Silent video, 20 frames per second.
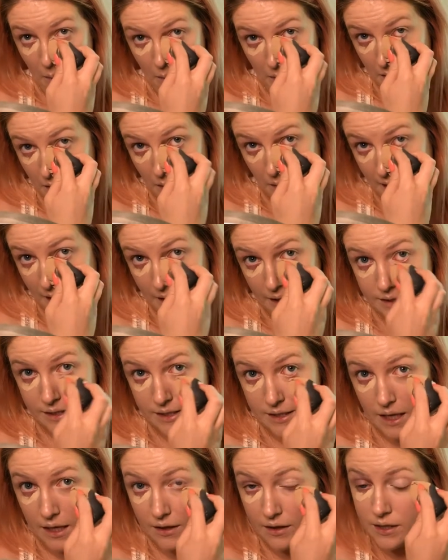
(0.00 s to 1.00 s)
I want to go ahead and
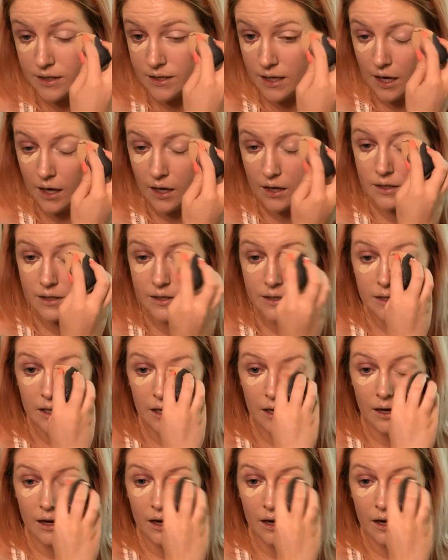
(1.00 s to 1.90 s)
set this eye because